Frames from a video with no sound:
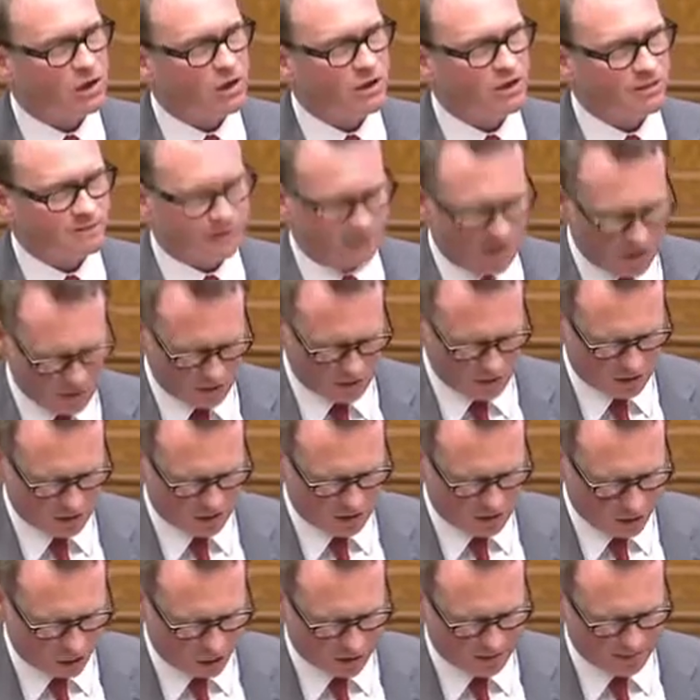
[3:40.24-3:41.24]
of local
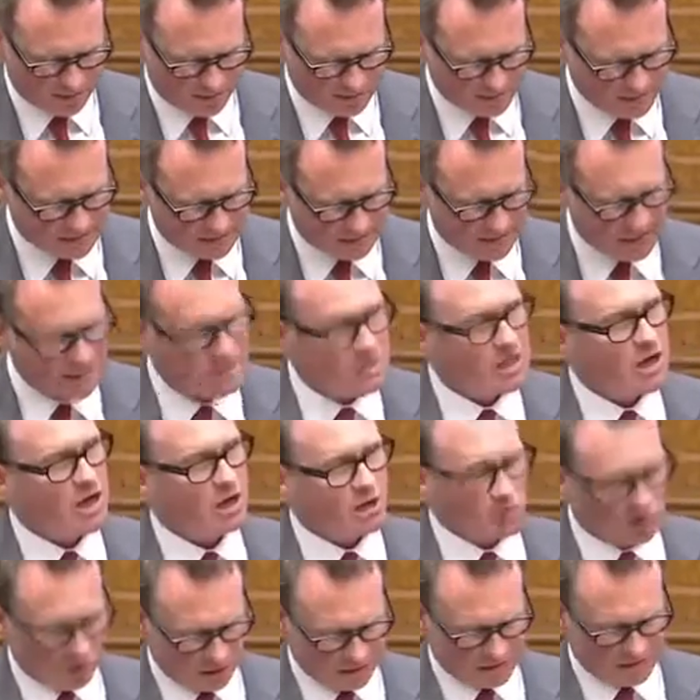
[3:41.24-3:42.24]
economies
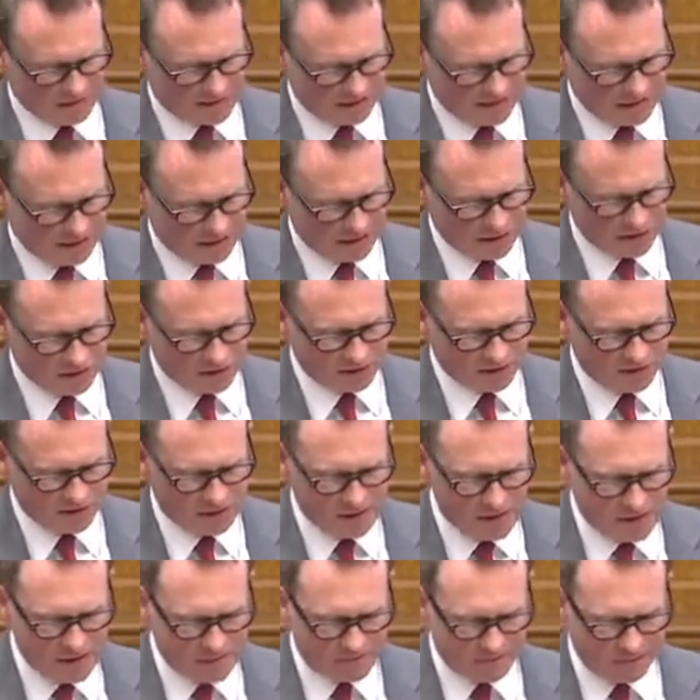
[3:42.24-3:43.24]
across the country,
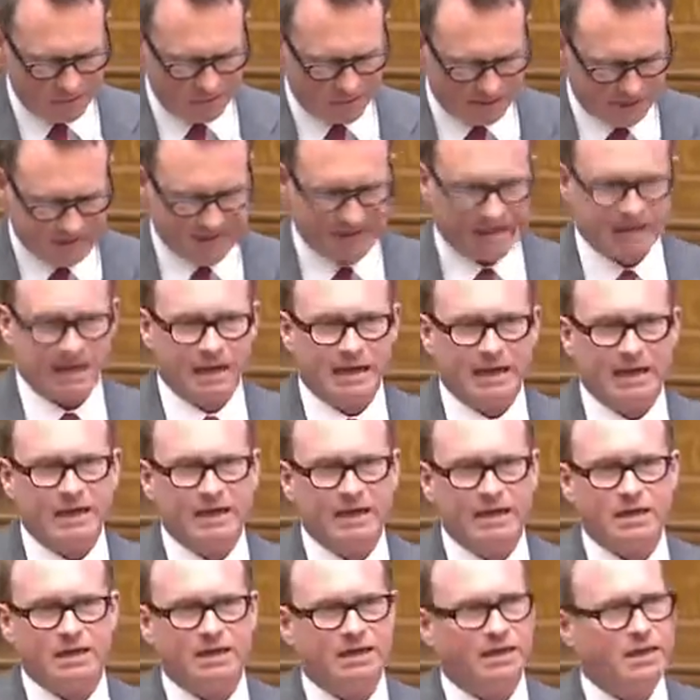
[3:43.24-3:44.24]
but
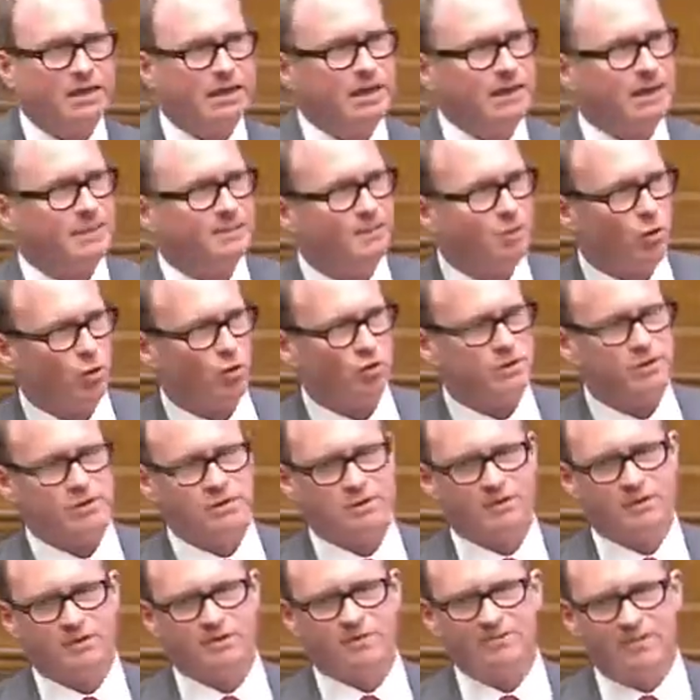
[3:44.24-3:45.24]
particularly the importance
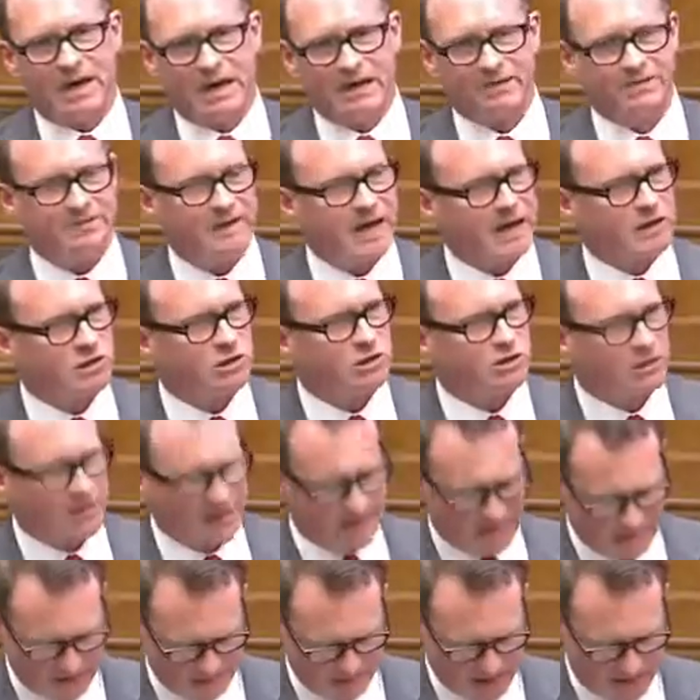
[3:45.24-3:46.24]
of manufacturing
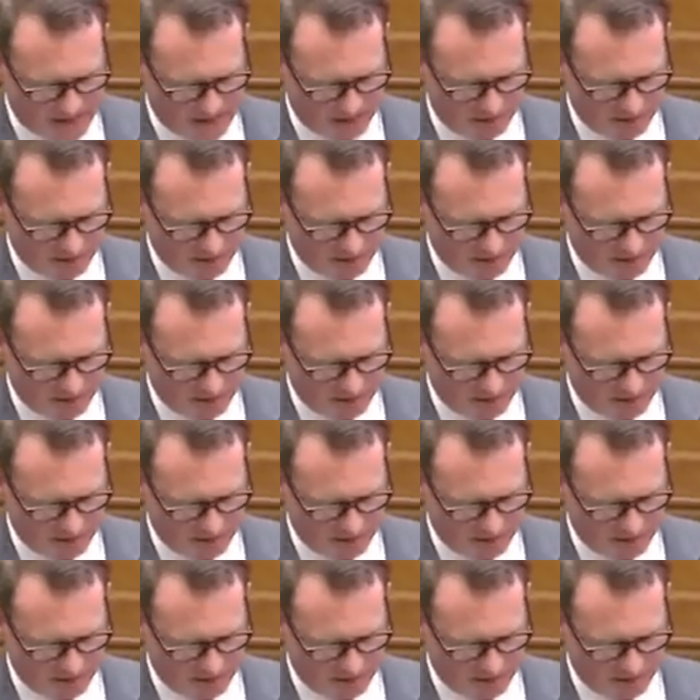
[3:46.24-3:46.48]
in that